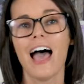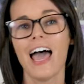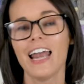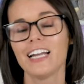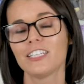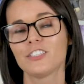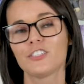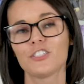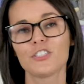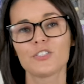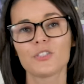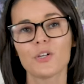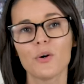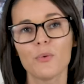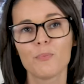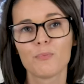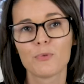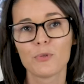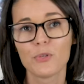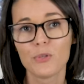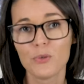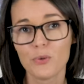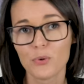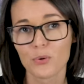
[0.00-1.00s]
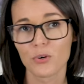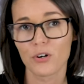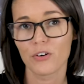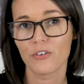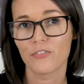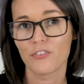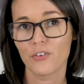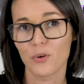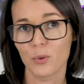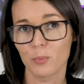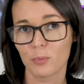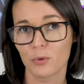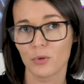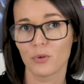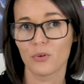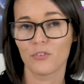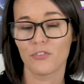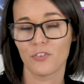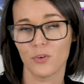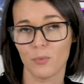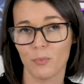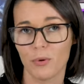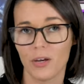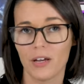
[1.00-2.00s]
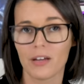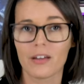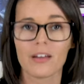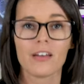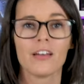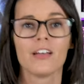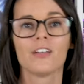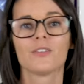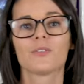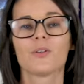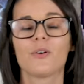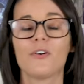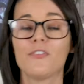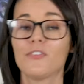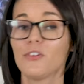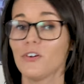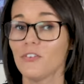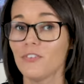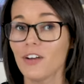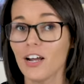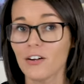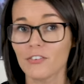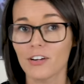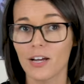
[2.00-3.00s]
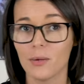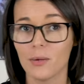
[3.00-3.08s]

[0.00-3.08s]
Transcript: And it's just a beautiful, beautiful book. So if you have not